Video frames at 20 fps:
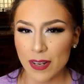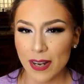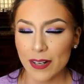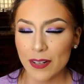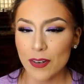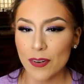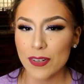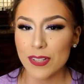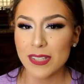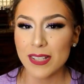I
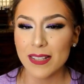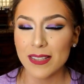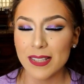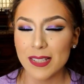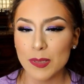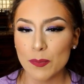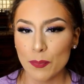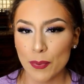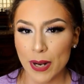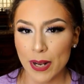noticed that
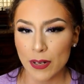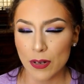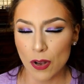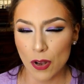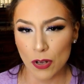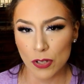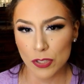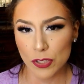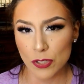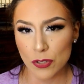this brand
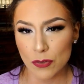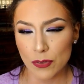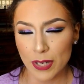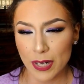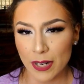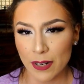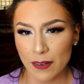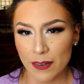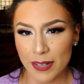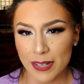also
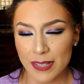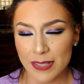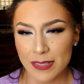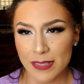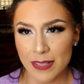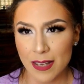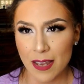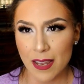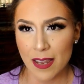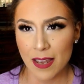
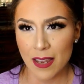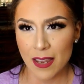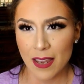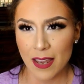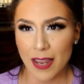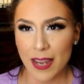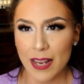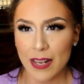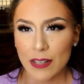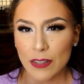carries
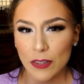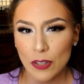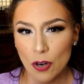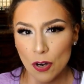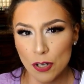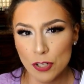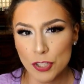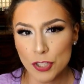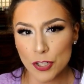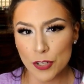a
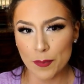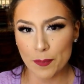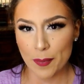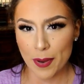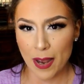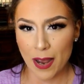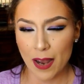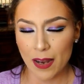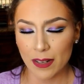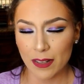larger
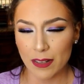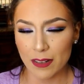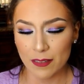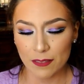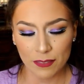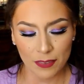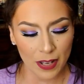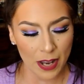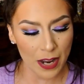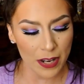pack
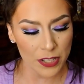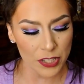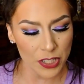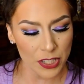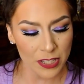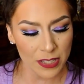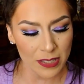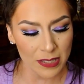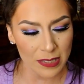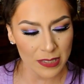of
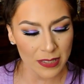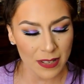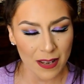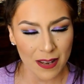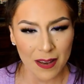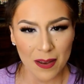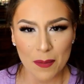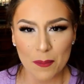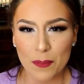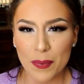lashes,
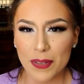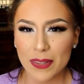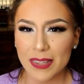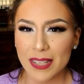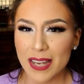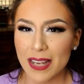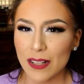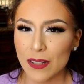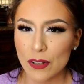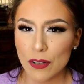but
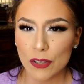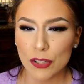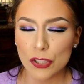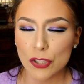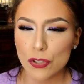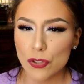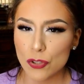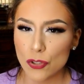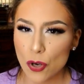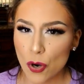they look
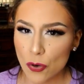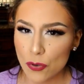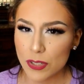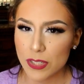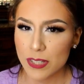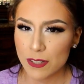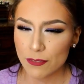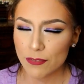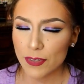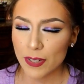so
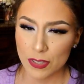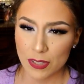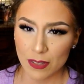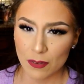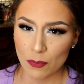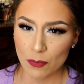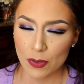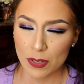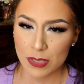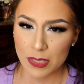different to
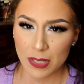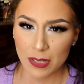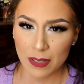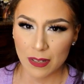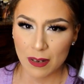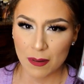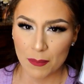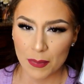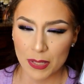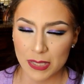the ones that
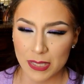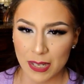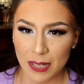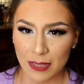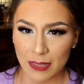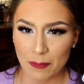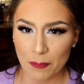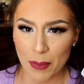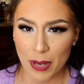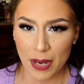come
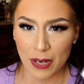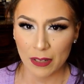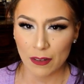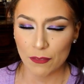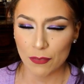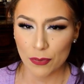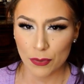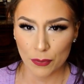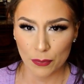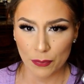inside the pack
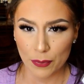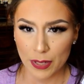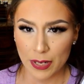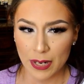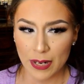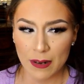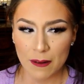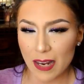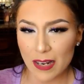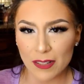of
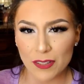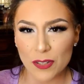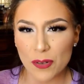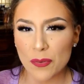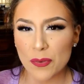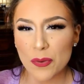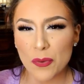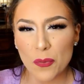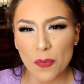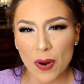3. I
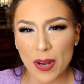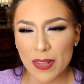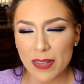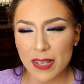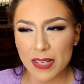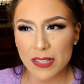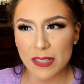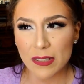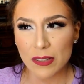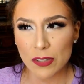don't know why
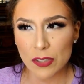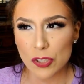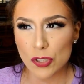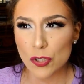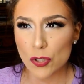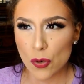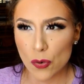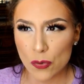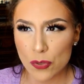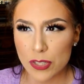they look
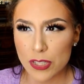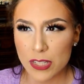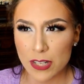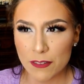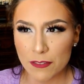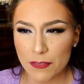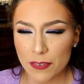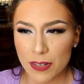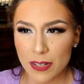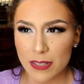so
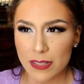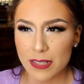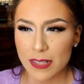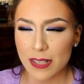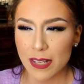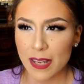different.